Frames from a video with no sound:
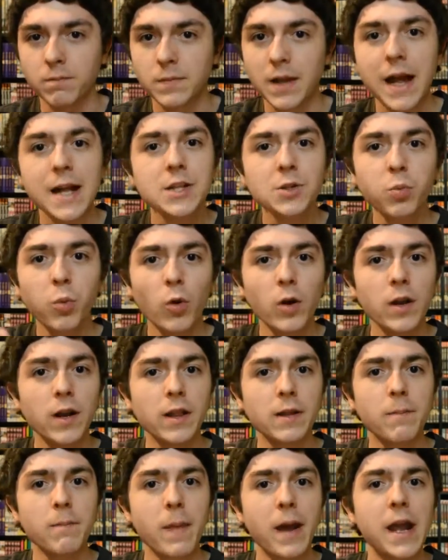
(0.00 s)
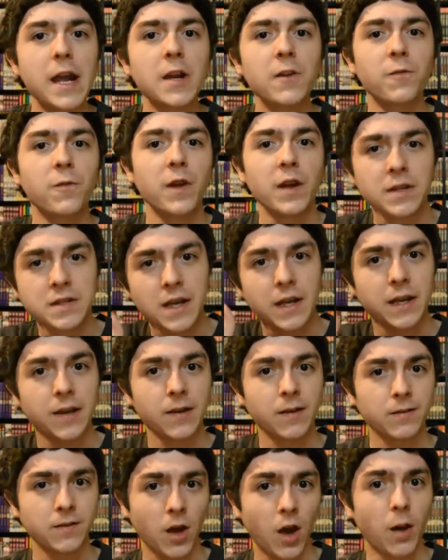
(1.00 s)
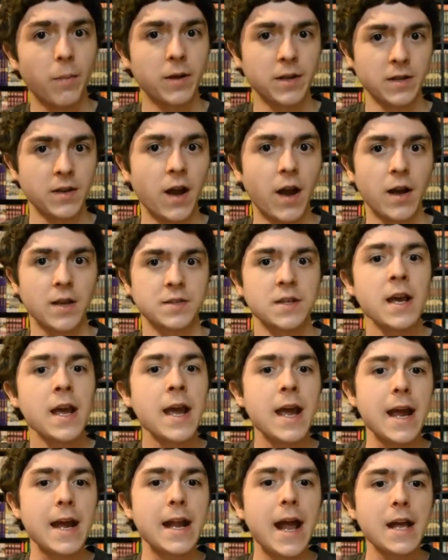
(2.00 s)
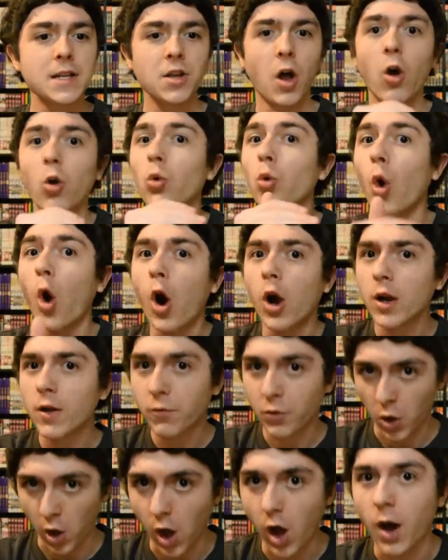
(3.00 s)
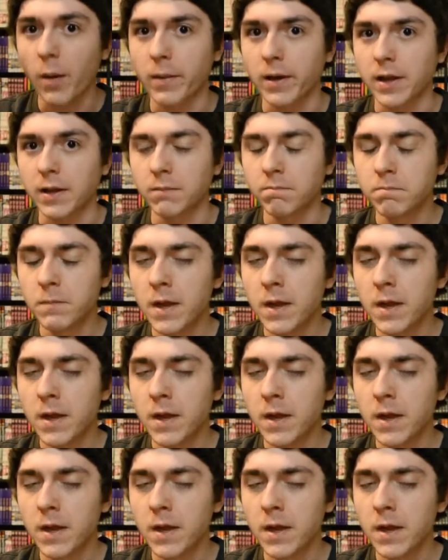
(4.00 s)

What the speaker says: That's one of the main things that Gintama does. It has a lot of comedy.